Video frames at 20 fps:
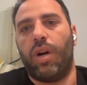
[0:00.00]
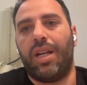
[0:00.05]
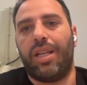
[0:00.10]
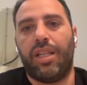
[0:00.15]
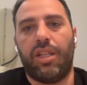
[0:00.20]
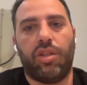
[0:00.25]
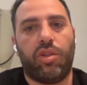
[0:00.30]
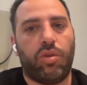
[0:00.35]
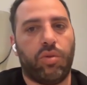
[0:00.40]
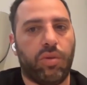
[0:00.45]

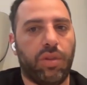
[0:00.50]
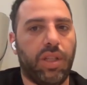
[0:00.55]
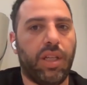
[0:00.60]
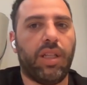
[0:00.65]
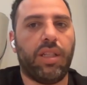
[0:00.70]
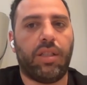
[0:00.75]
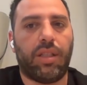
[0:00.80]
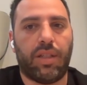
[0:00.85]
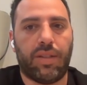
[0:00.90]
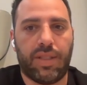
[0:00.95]
One issue
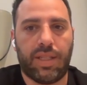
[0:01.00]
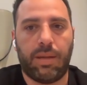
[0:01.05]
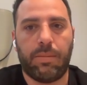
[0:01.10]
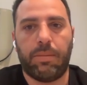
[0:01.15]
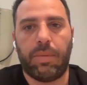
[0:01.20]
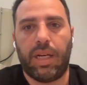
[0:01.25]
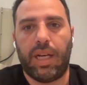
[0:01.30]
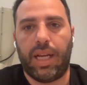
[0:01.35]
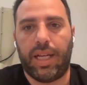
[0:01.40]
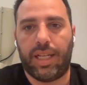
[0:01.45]
didn't
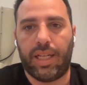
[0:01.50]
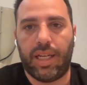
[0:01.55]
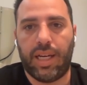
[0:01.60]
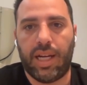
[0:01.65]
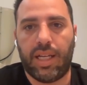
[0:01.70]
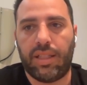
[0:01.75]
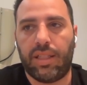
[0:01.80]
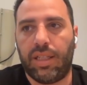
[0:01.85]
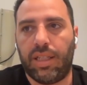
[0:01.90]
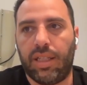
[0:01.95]
resemble like
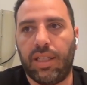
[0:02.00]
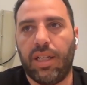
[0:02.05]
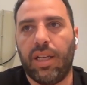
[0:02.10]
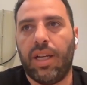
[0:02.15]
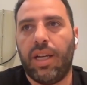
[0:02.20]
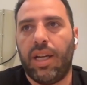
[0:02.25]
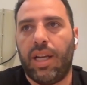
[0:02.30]
another,